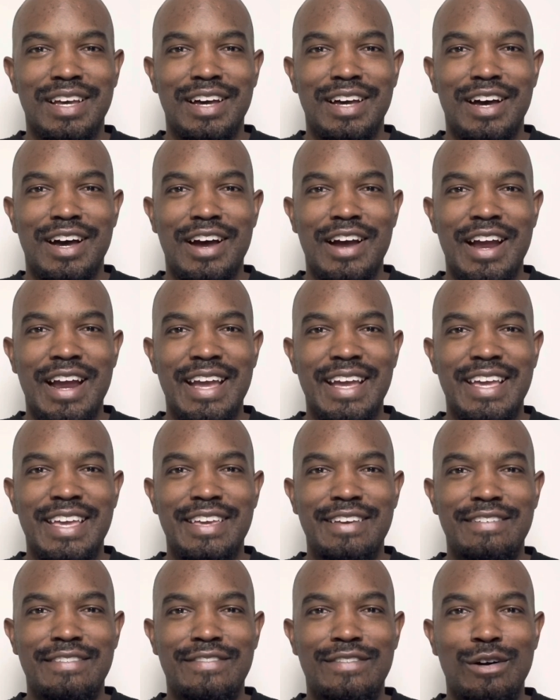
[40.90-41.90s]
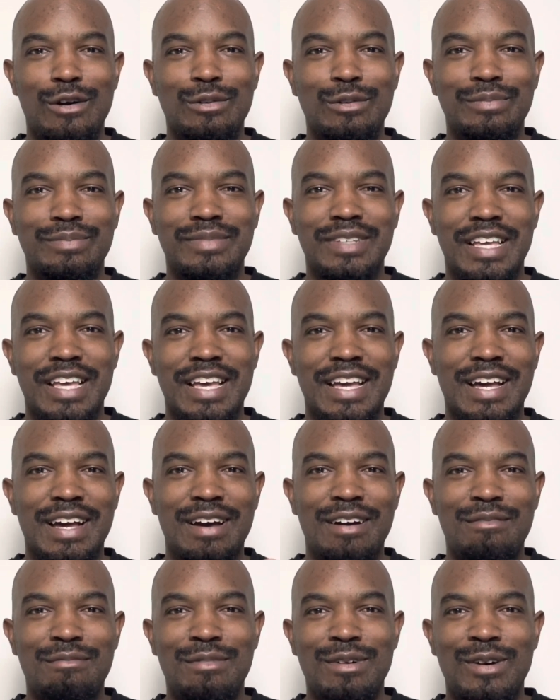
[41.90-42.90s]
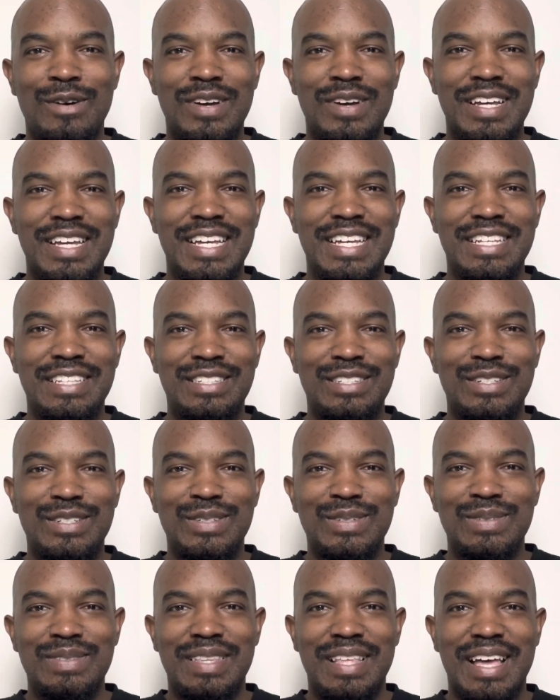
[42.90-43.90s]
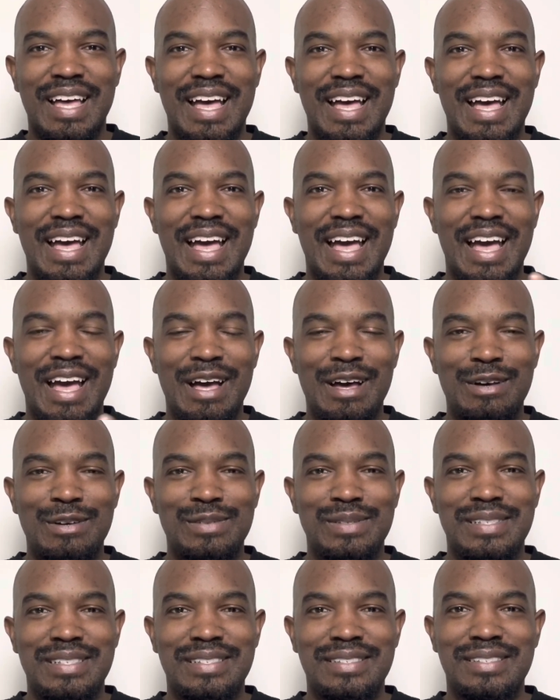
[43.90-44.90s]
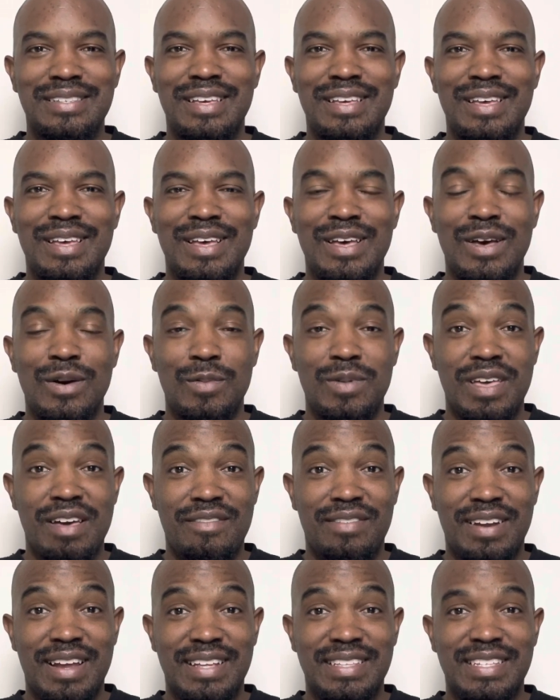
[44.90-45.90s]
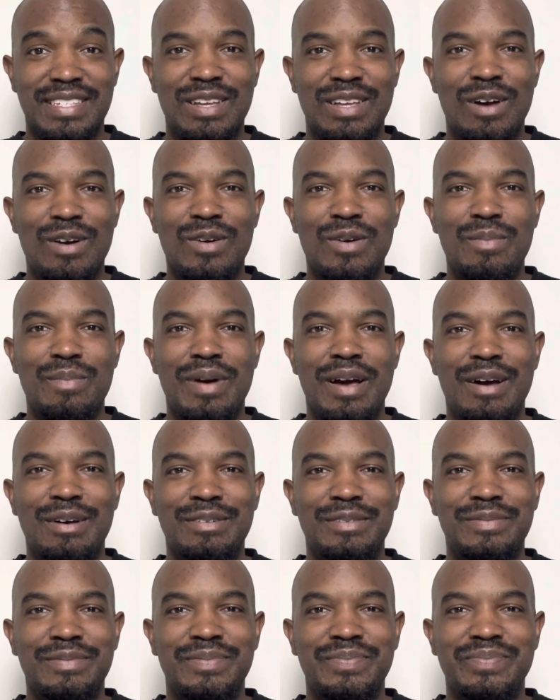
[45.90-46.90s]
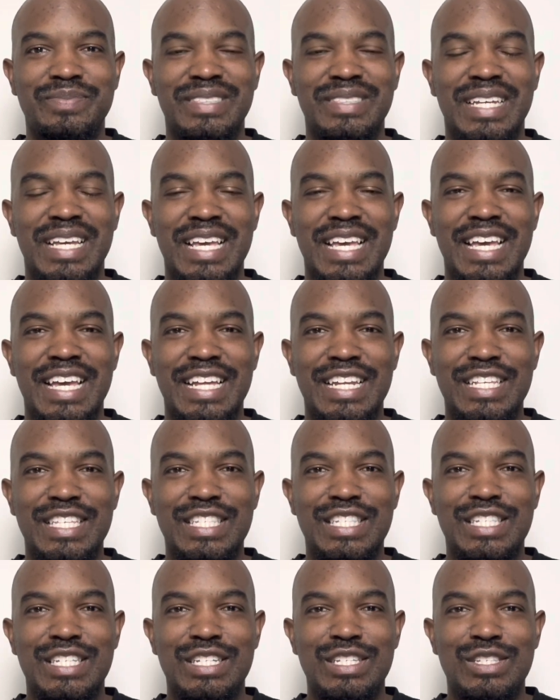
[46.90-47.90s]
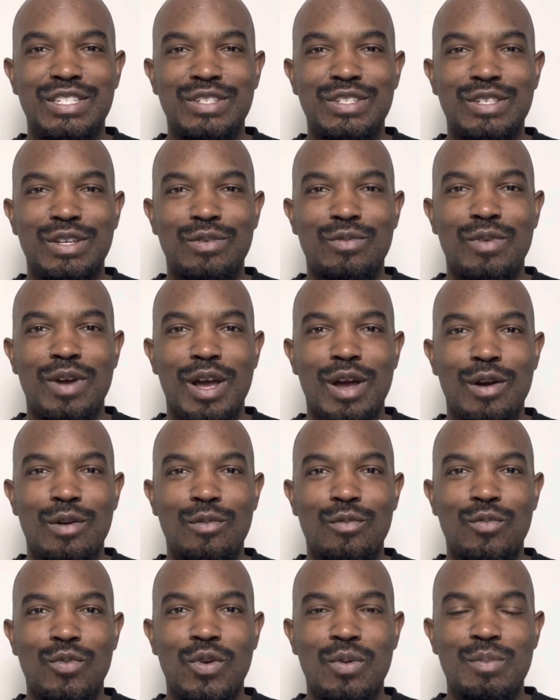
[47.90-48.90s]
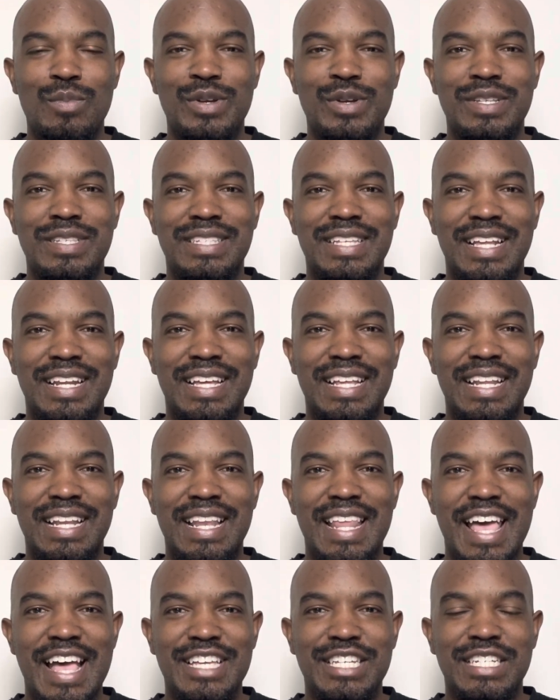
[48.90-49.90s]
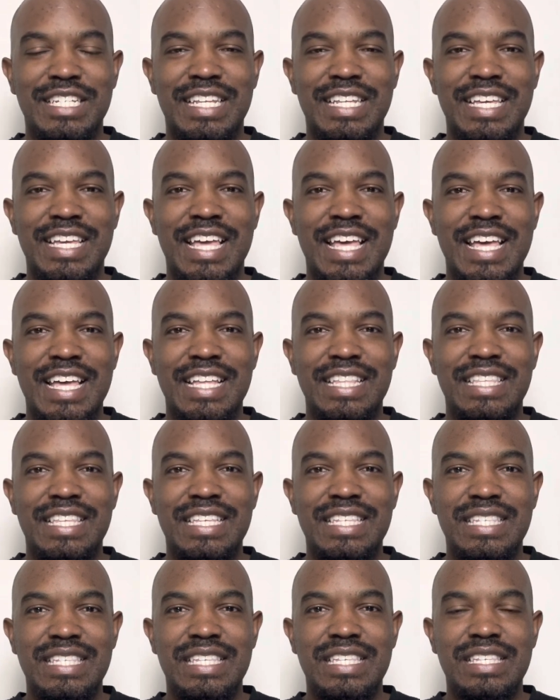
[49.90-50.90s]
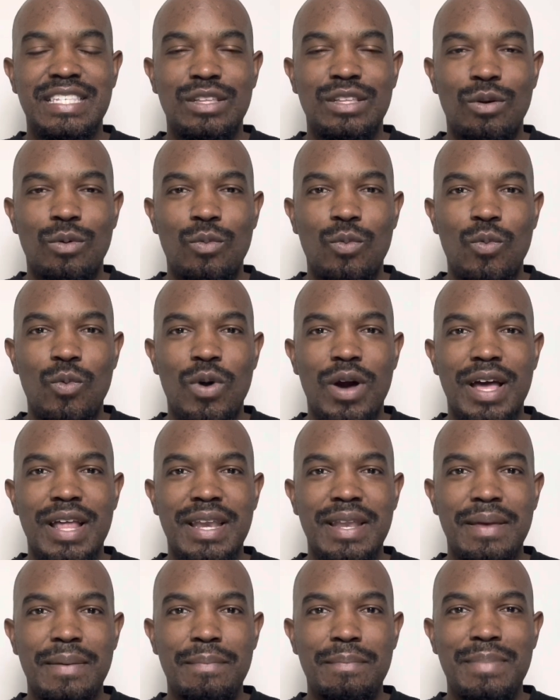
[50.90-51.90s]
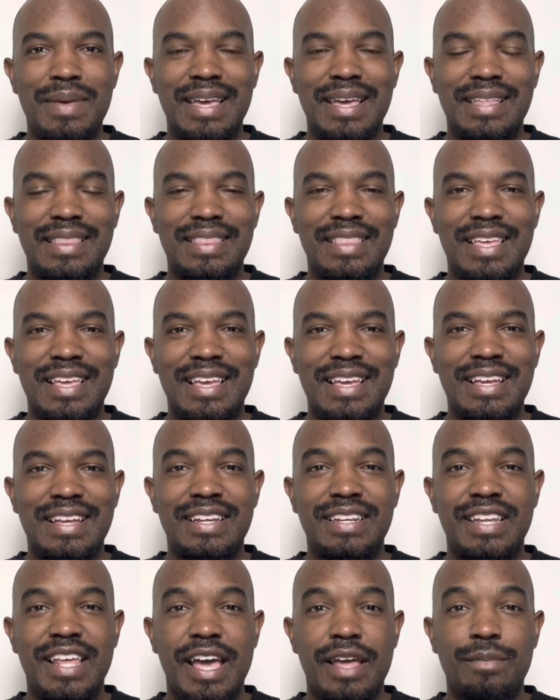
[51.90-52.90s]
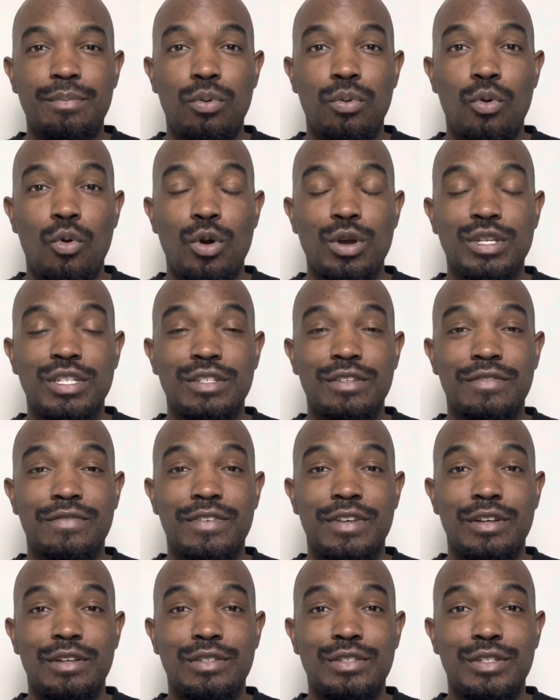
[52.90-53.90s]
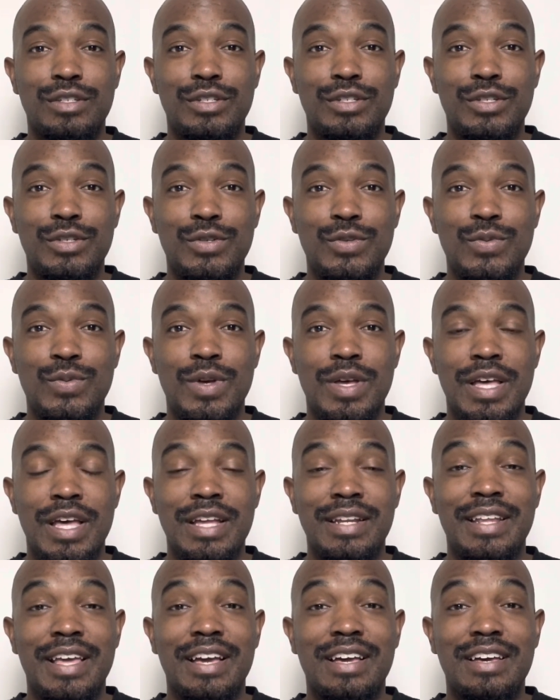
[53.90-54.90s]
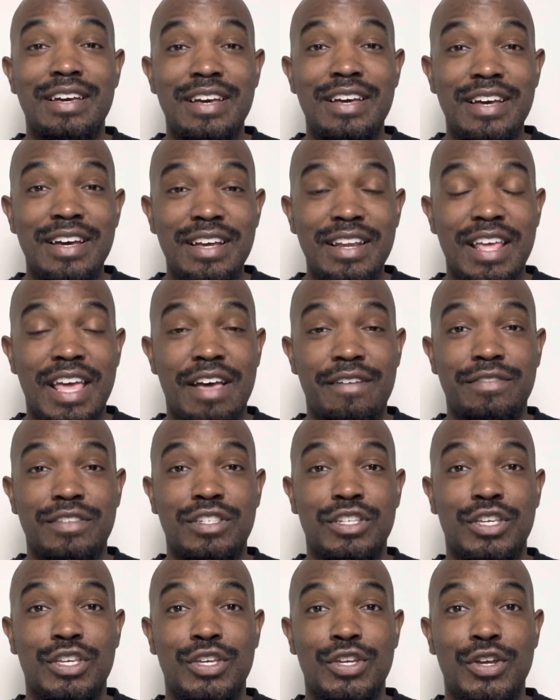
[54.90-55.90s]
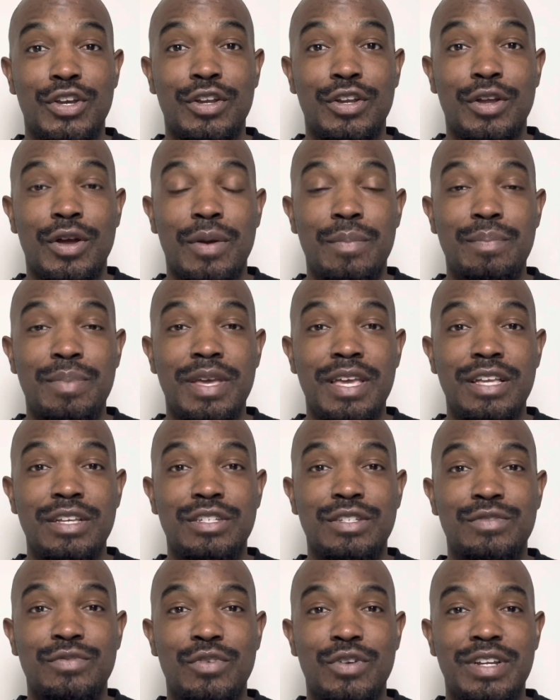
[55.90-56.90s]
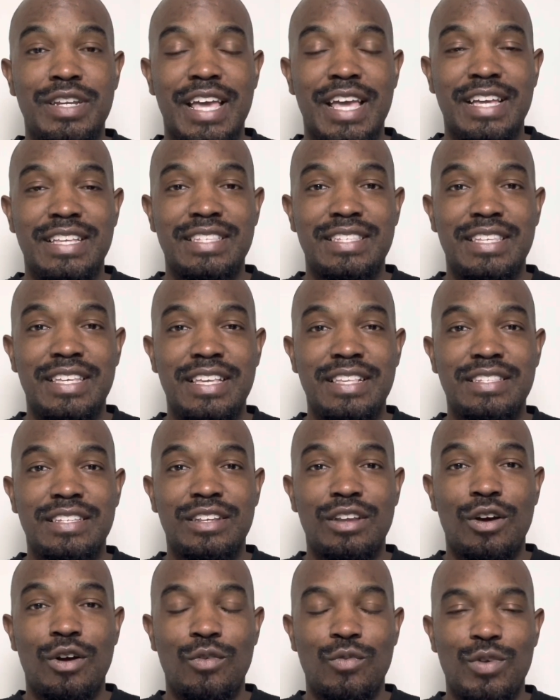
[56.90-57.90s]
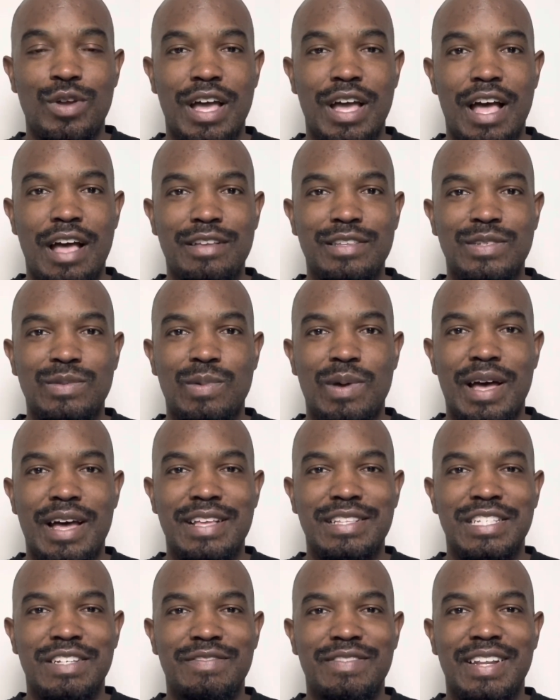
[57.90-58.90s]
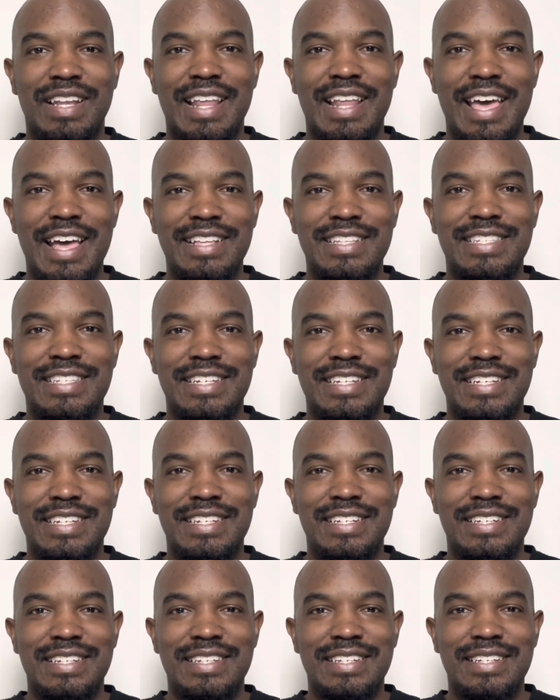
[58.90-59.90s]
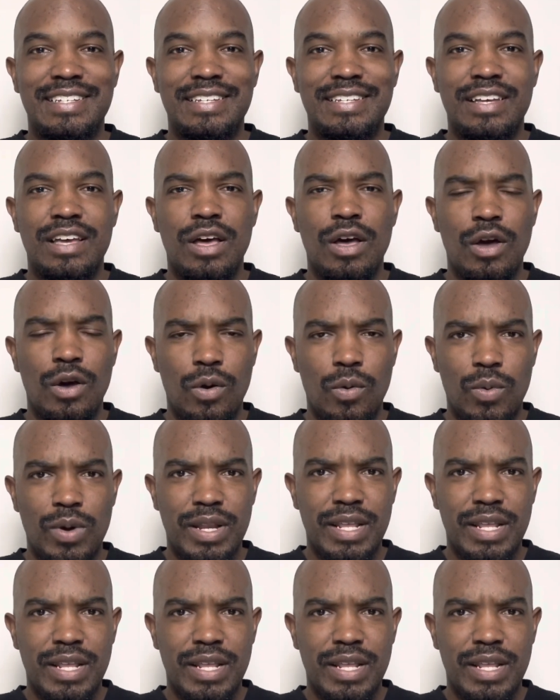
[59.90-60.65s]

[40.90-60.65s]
Alright, kinfolk, come on into the house. We have a lot to talk about. And it centers around rumors that allegedly this is the one big thing that Porsha failed to do that could have secured her peach for next season on Real Housewives of Atlanta. What